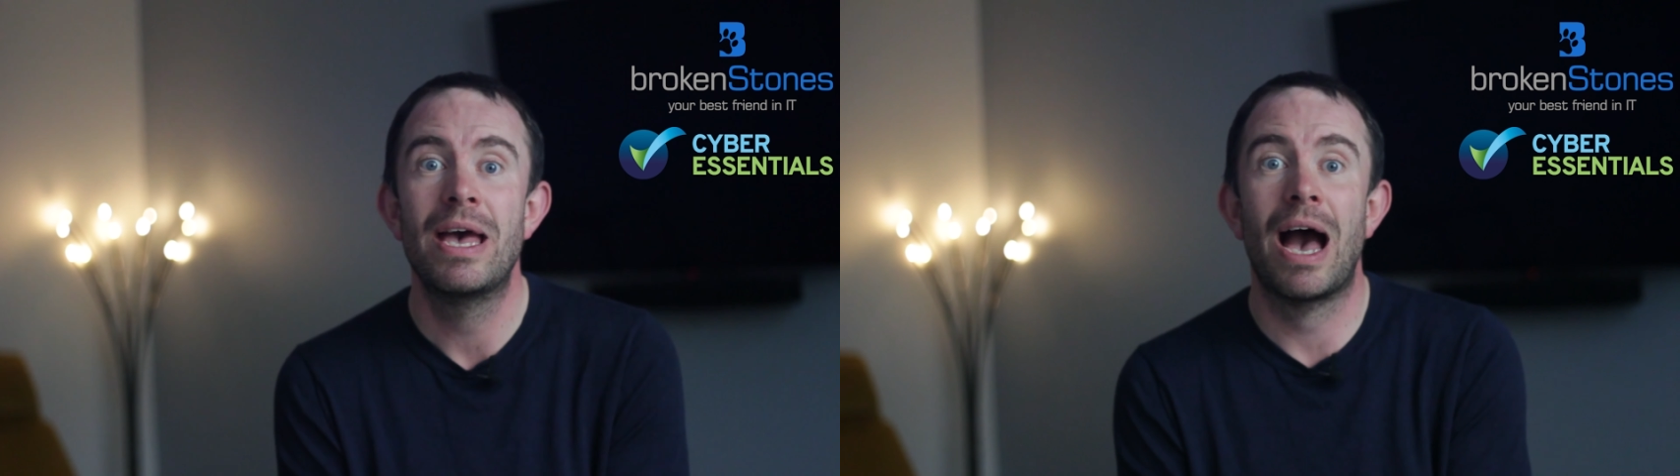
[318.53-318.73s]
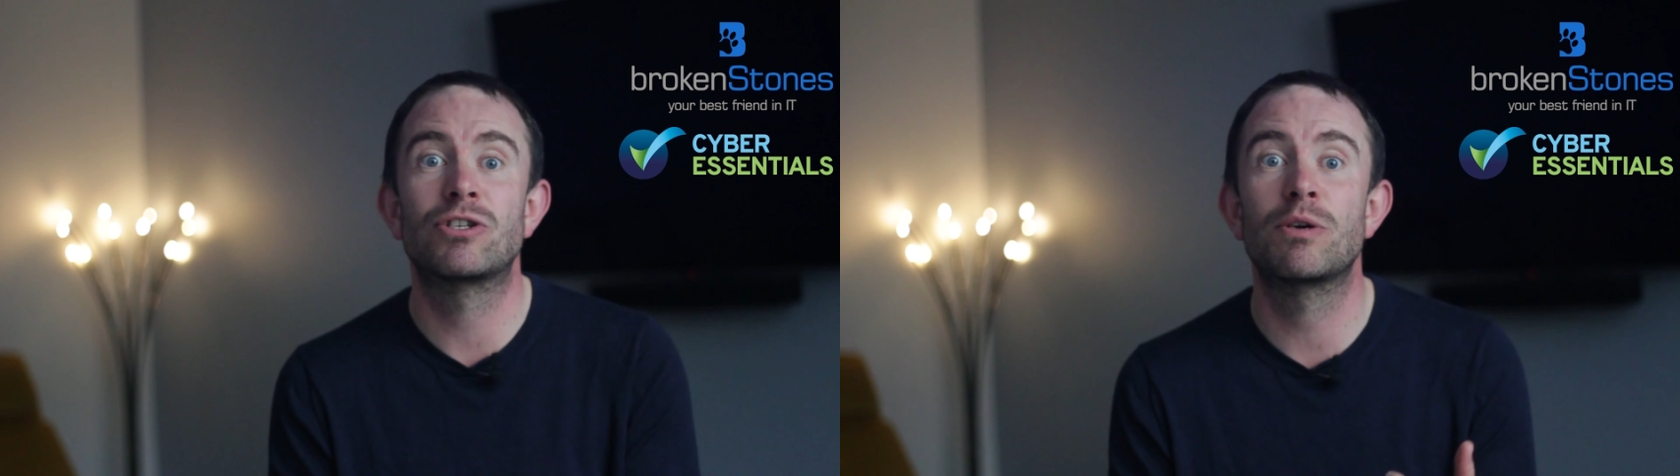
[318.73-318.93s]

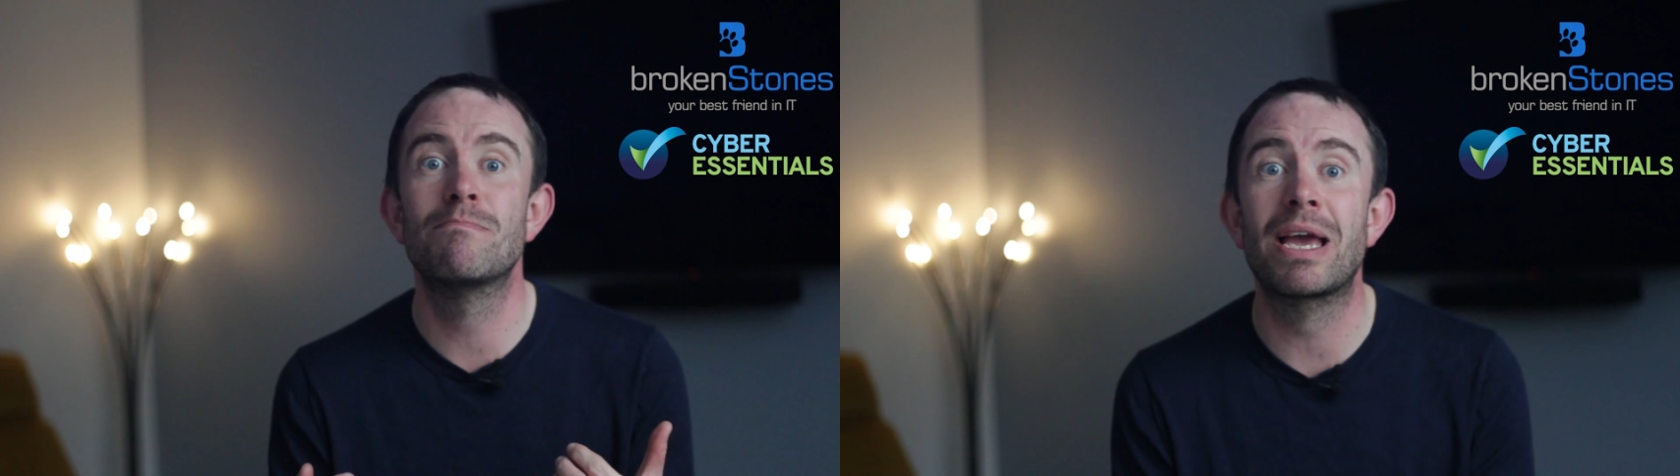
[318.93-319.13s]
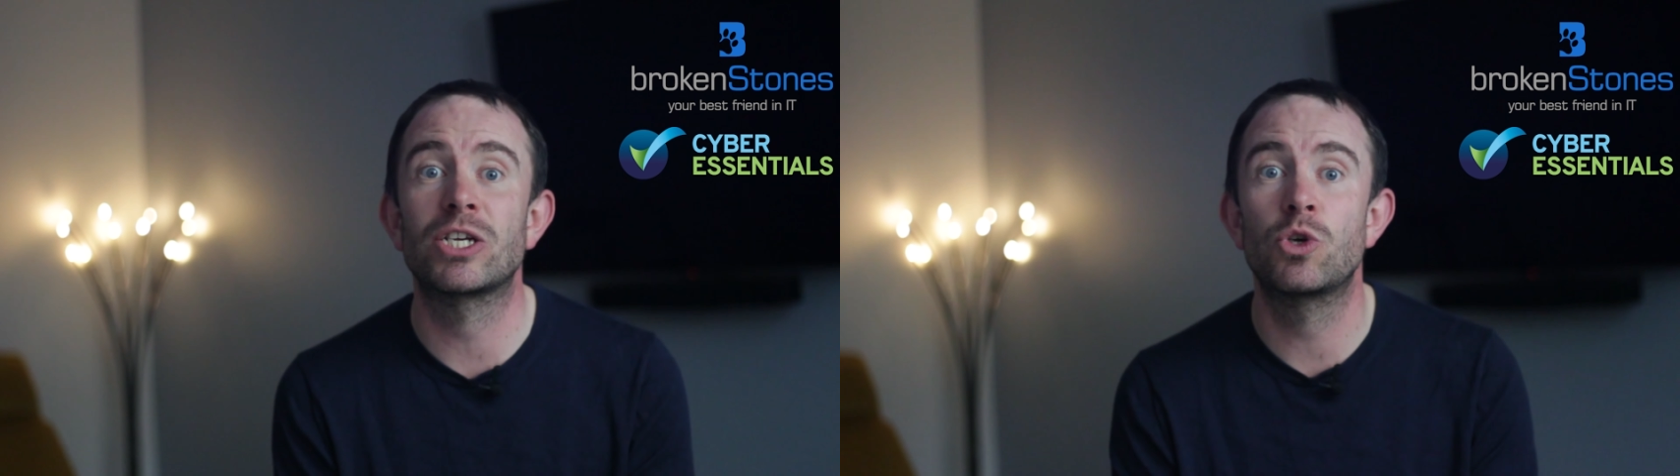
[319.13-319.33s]
How do you
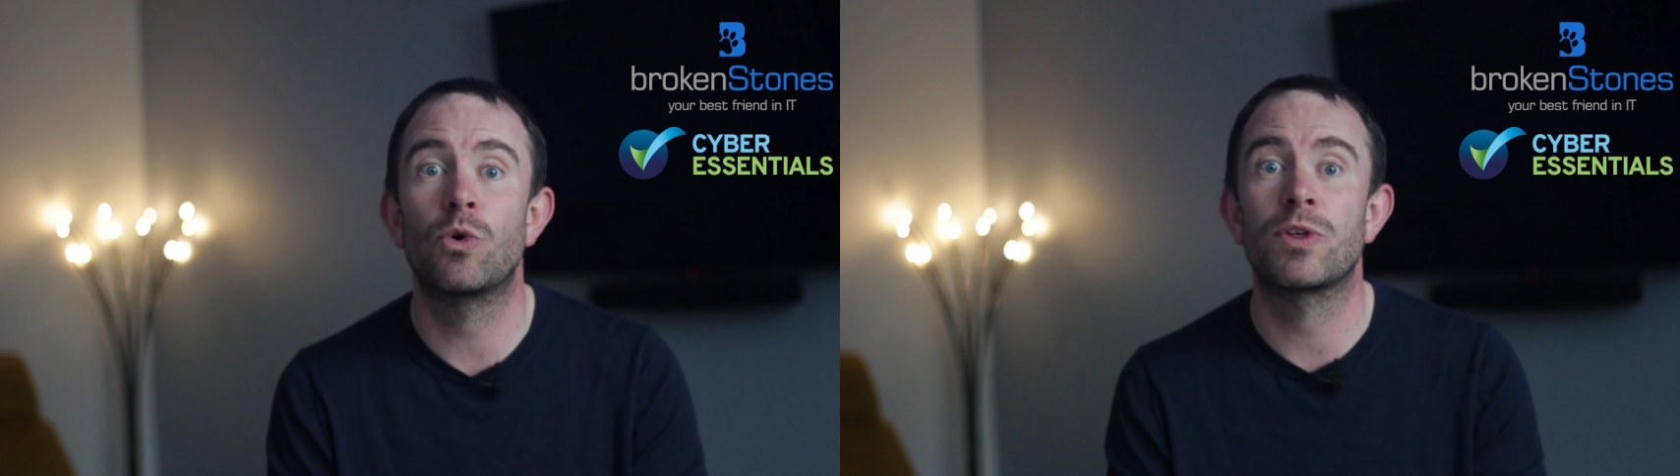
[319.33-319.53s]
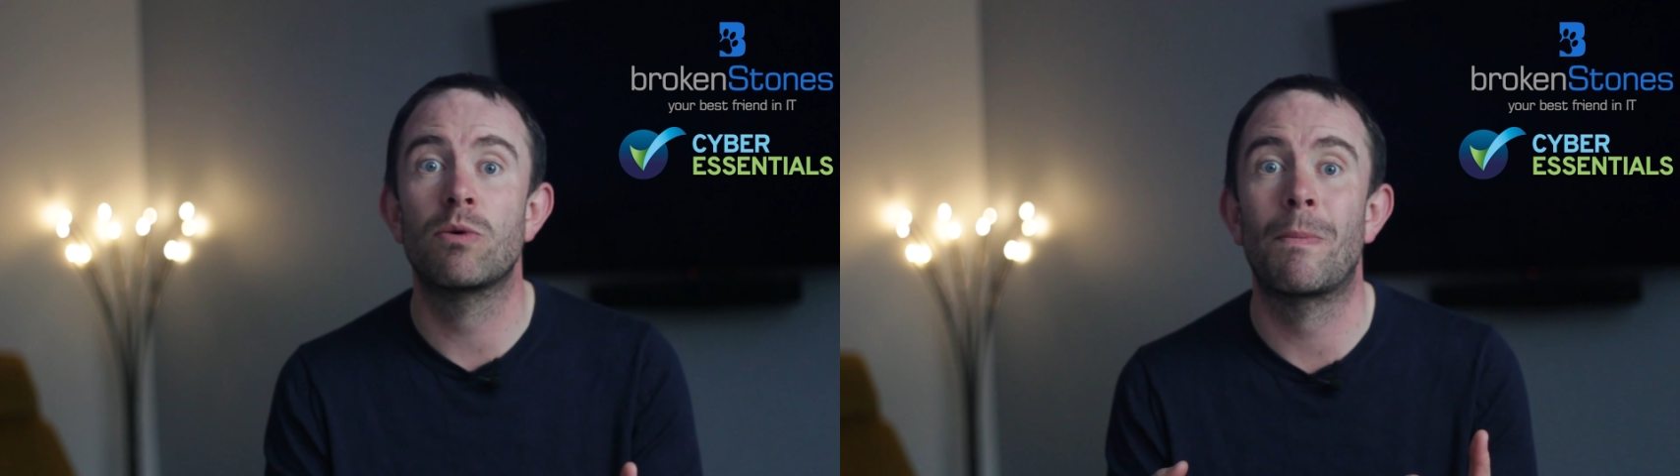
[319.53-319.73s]
make
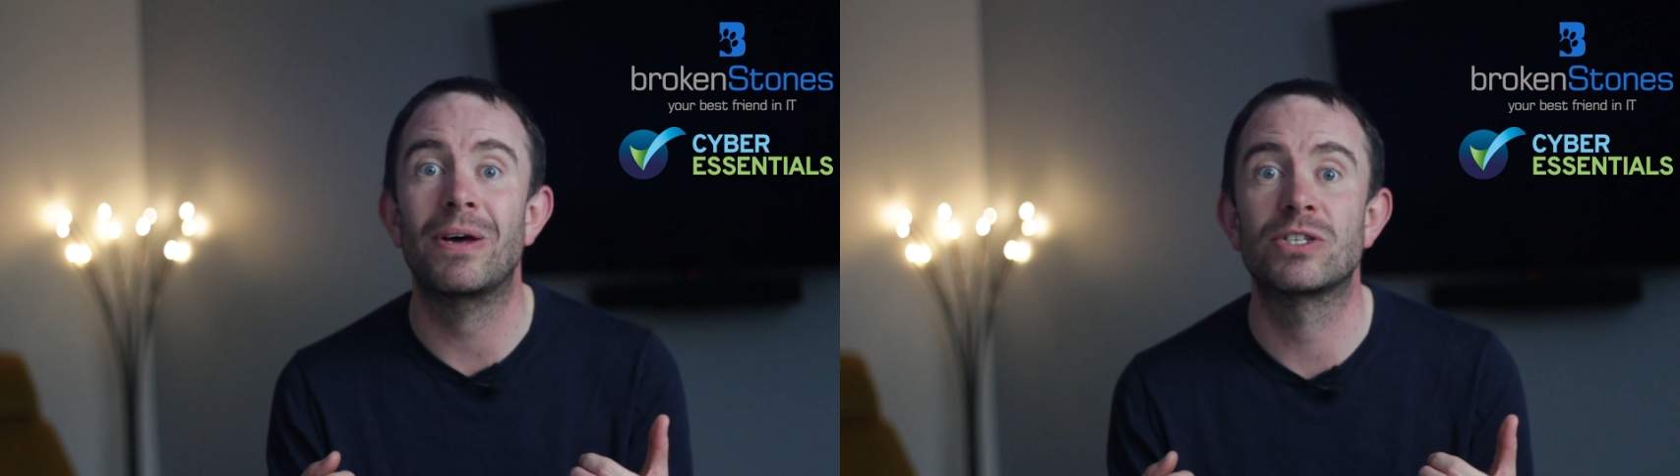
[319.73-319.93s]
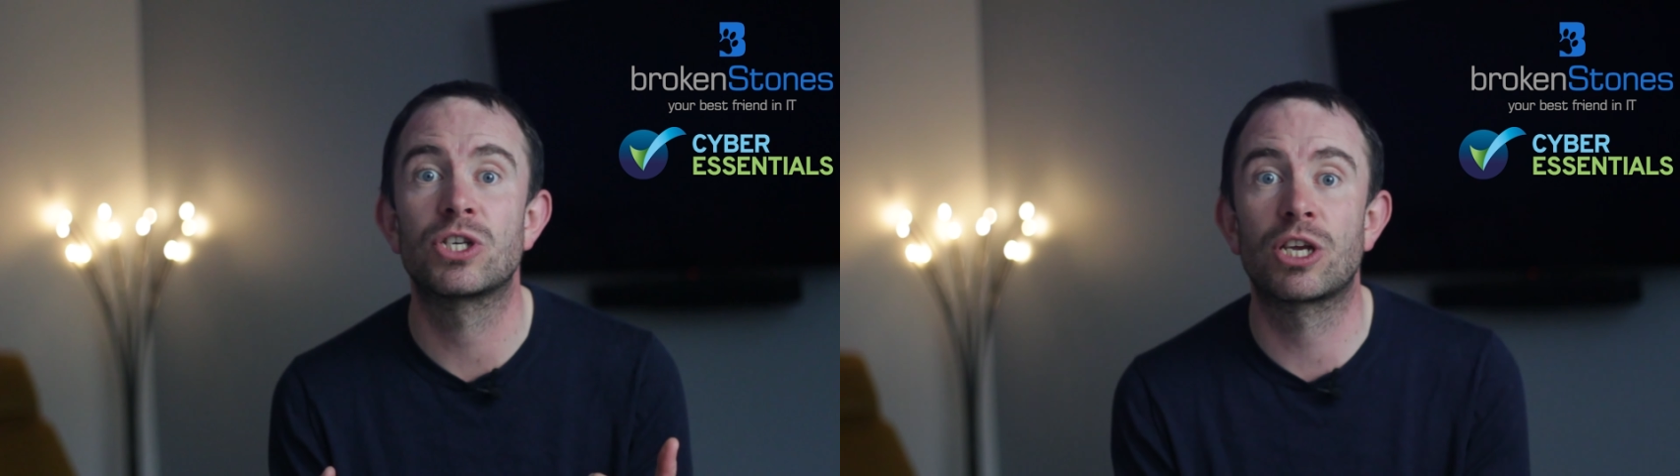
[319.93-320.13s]
sure that you
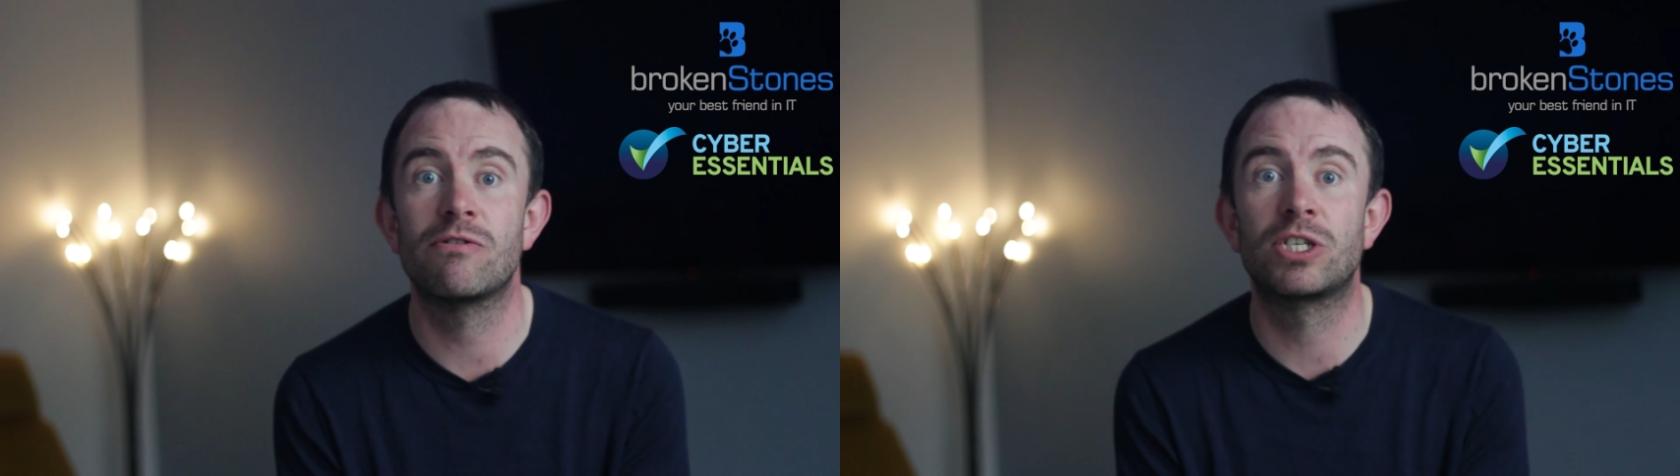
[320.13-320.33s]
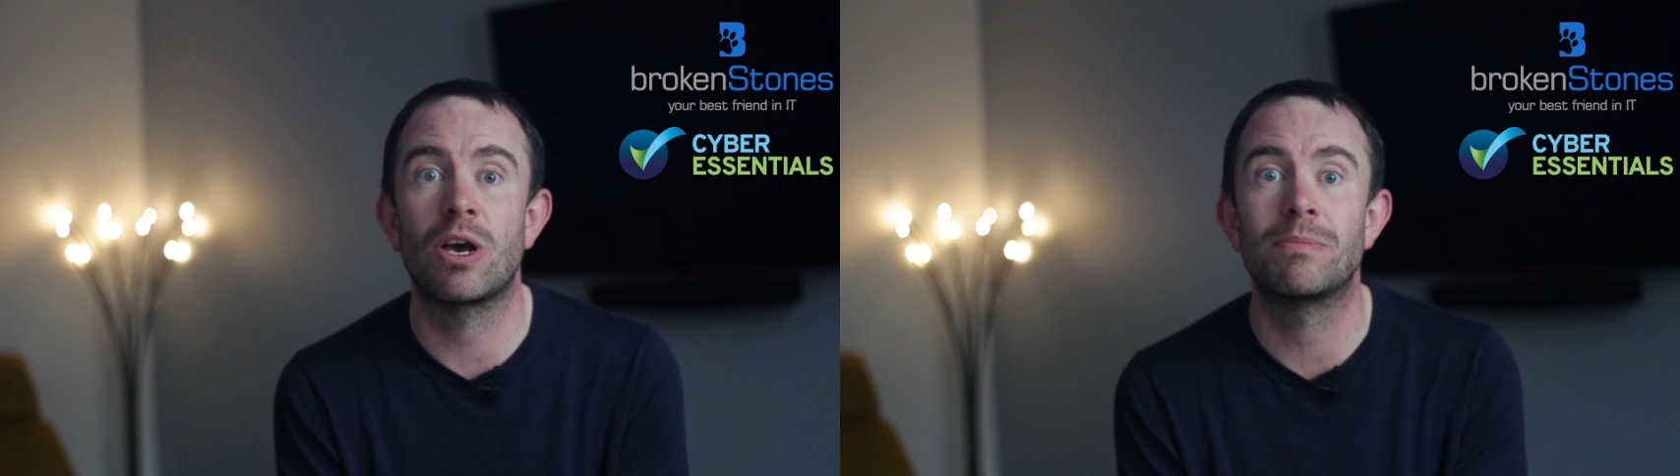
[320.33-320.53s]
apply
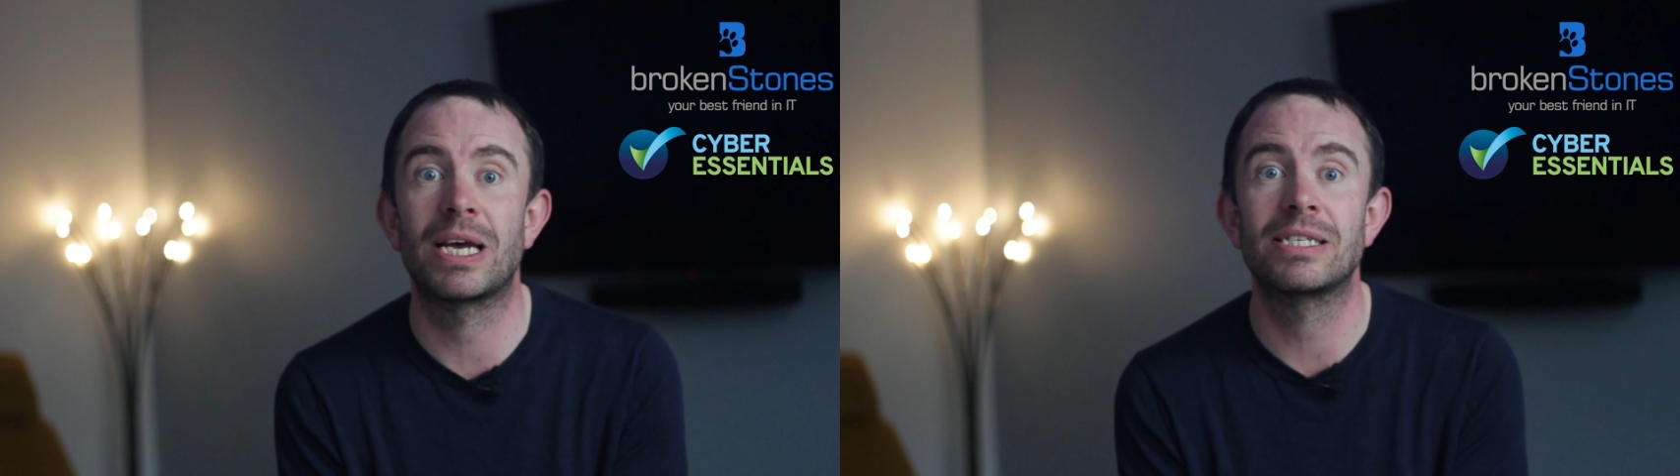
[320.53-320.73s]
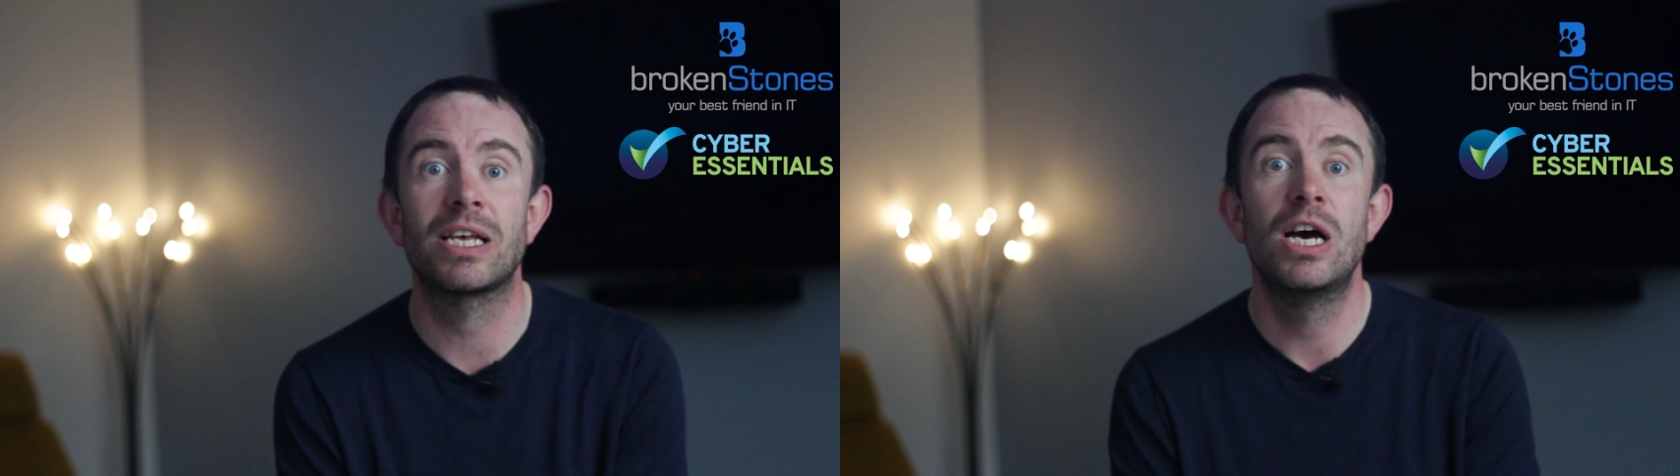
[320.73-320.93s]
security
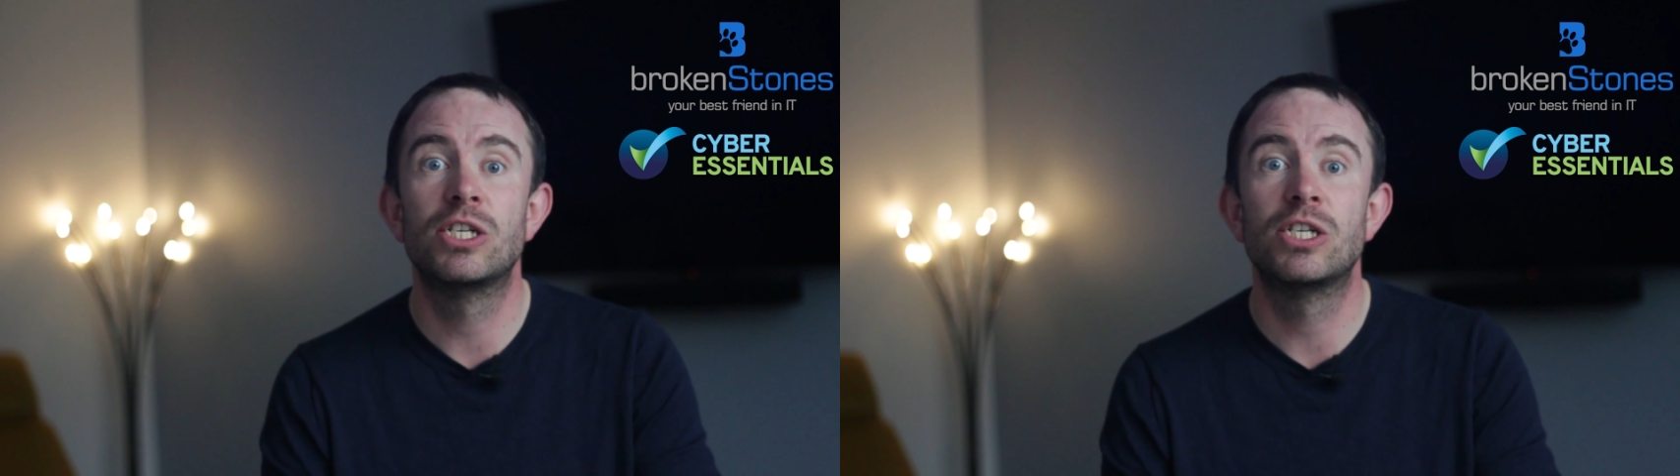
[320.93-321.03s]
updates